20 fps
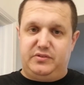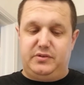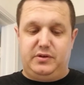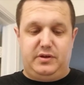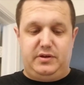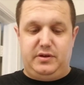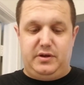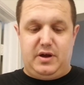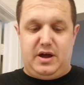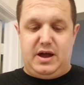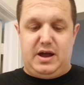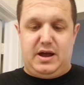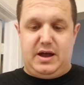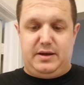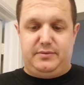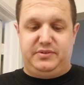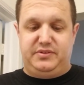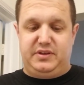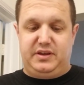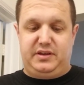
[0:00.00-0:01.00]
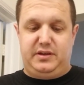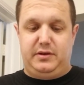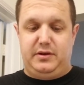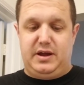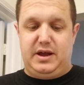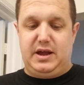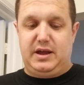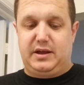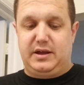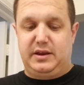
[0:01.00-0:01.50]
I was like,
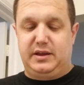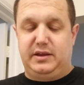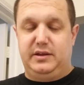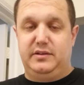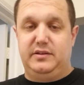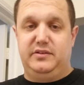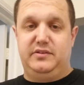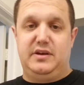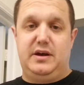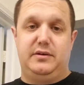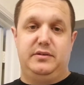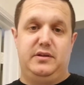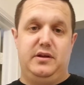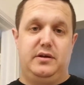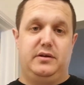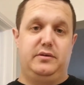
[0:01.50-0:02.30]
I got to get this out there,